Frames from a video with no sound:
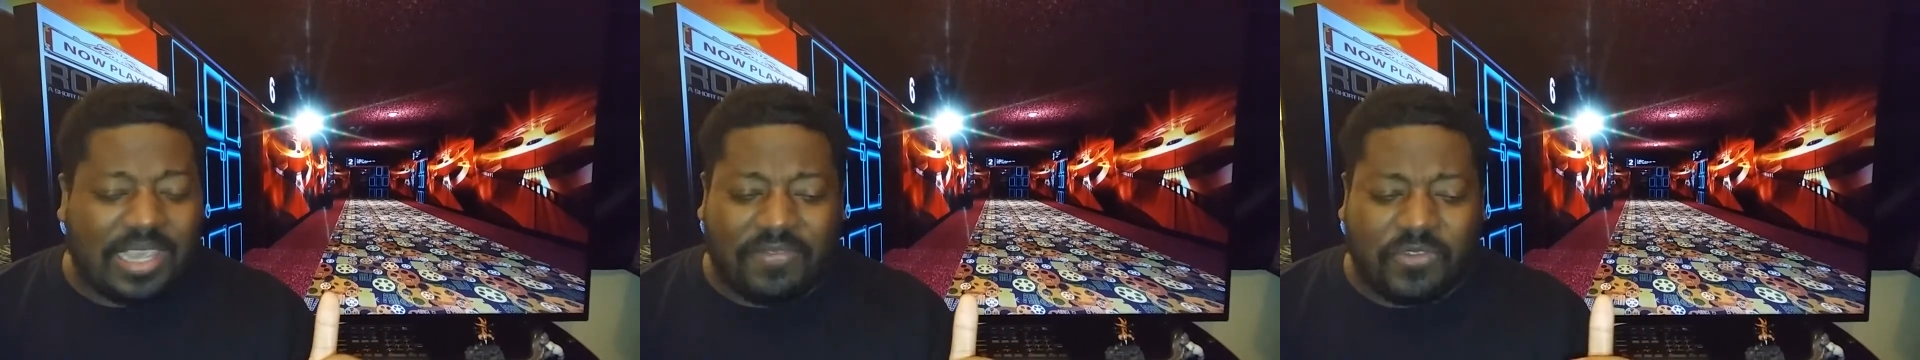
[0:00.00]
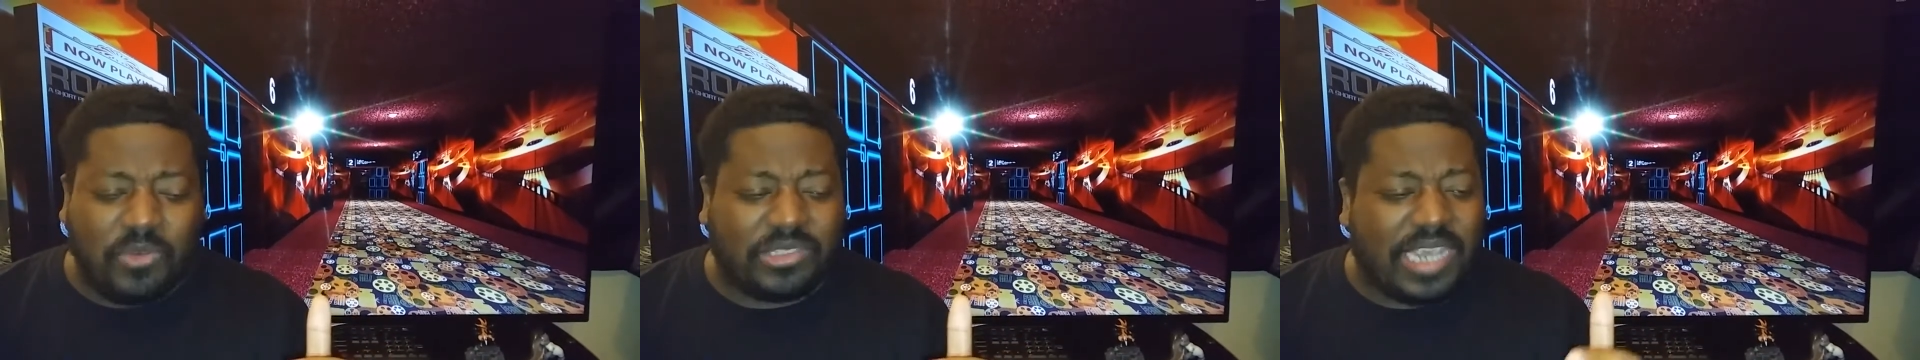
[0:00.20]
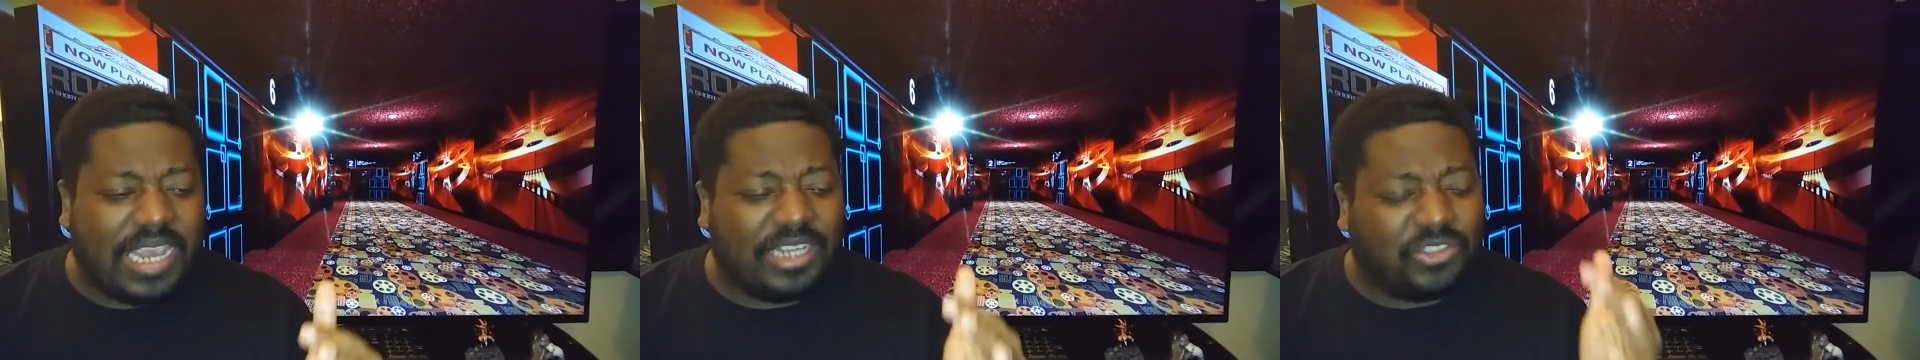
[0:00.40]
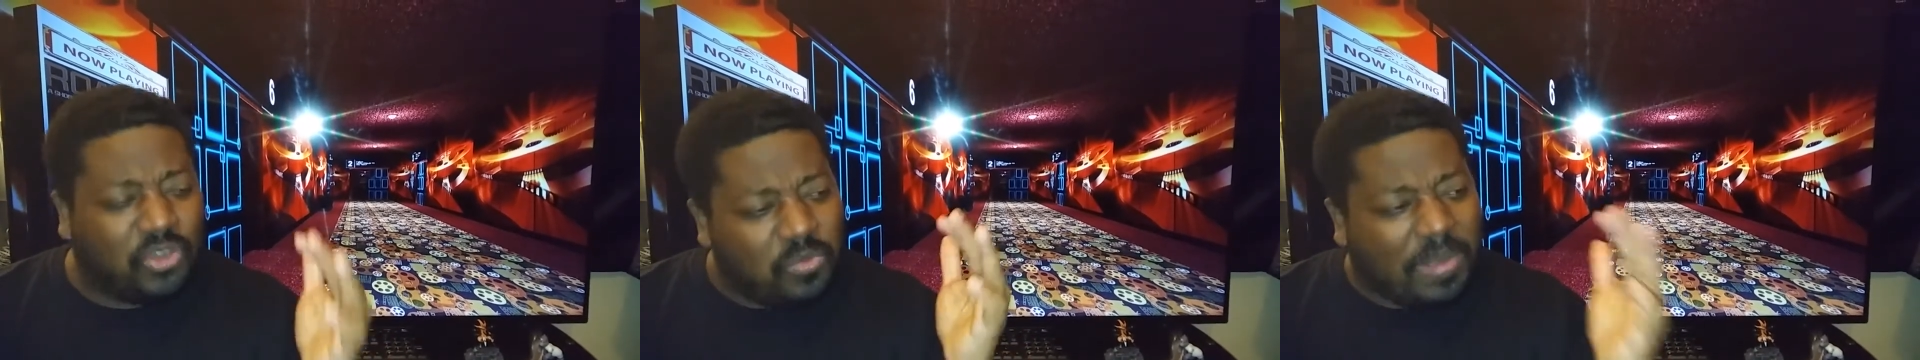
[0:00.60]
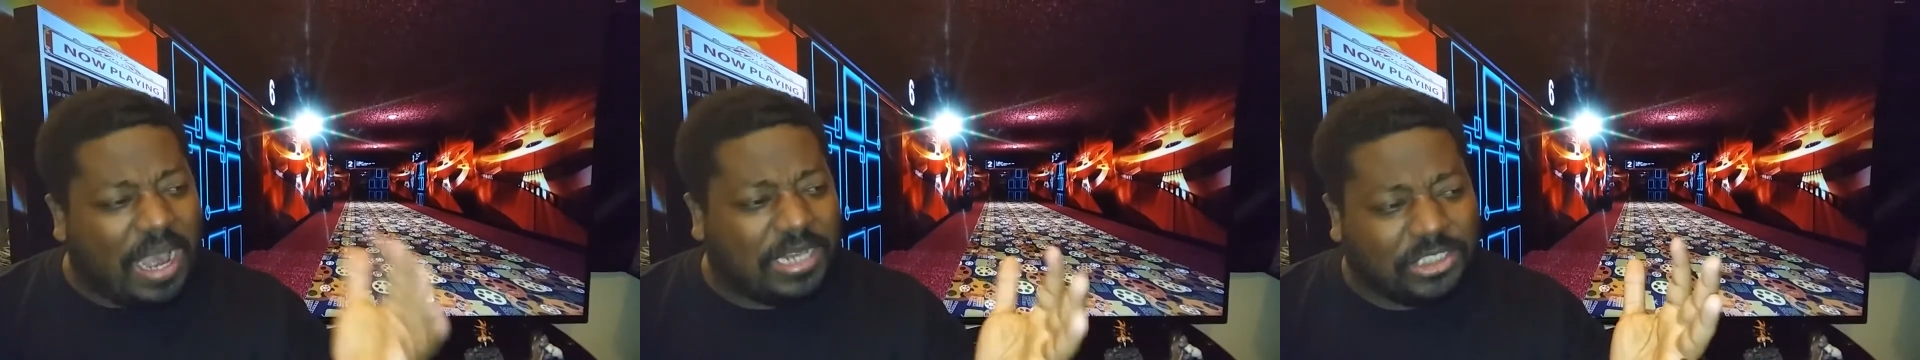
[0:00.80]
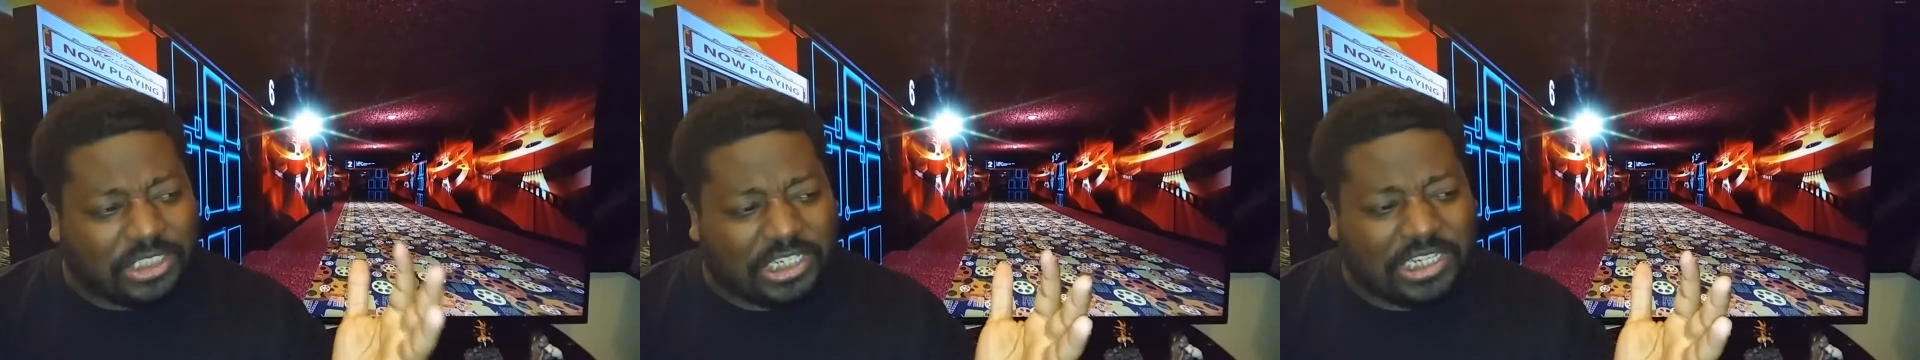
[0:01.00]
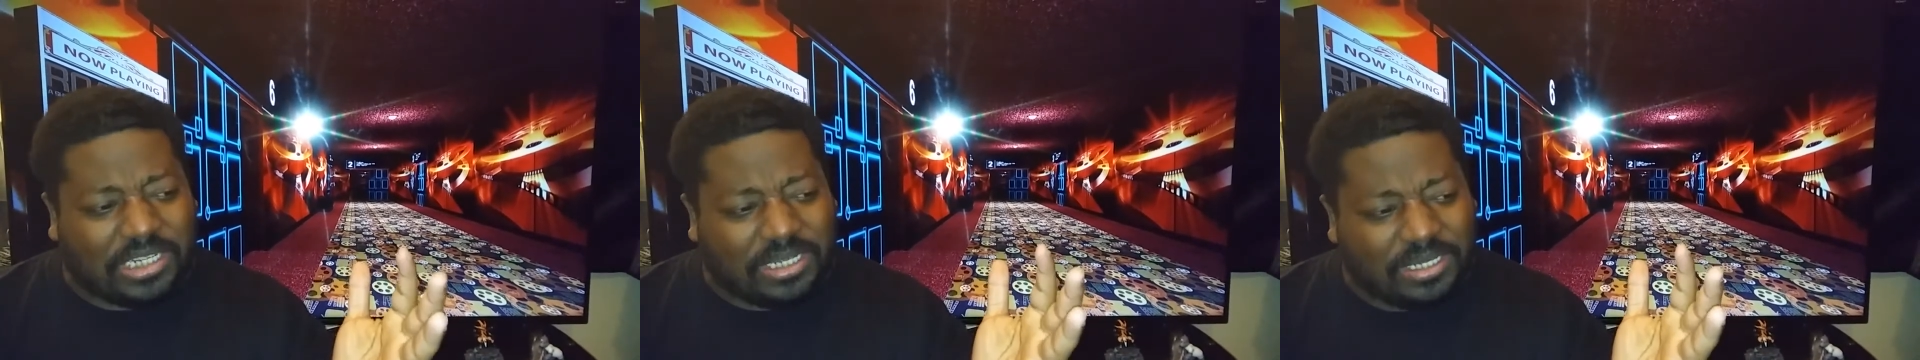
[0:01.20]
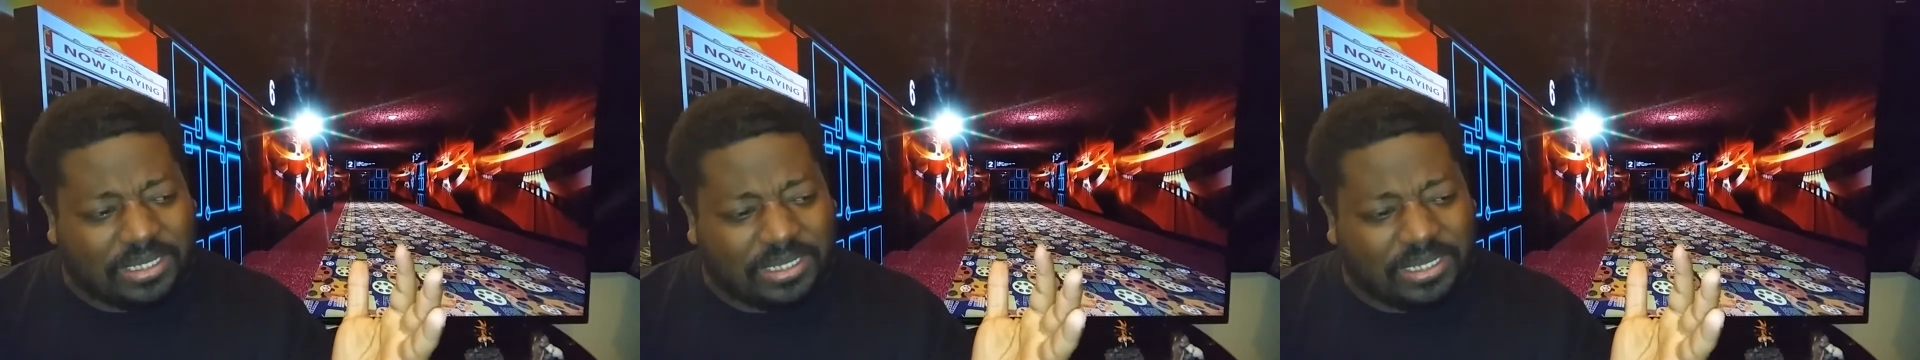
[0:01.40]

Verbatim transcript: If you take Jumanji